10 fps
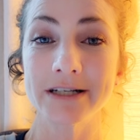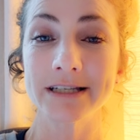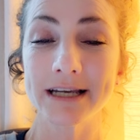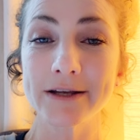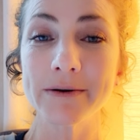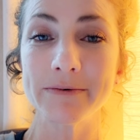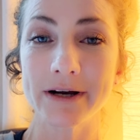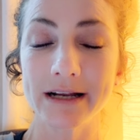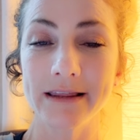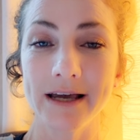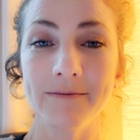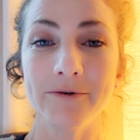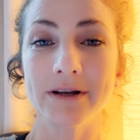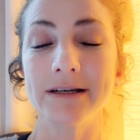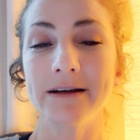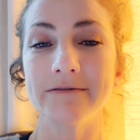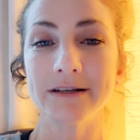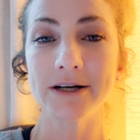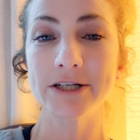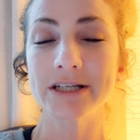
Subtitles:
celebrating them one day of the year.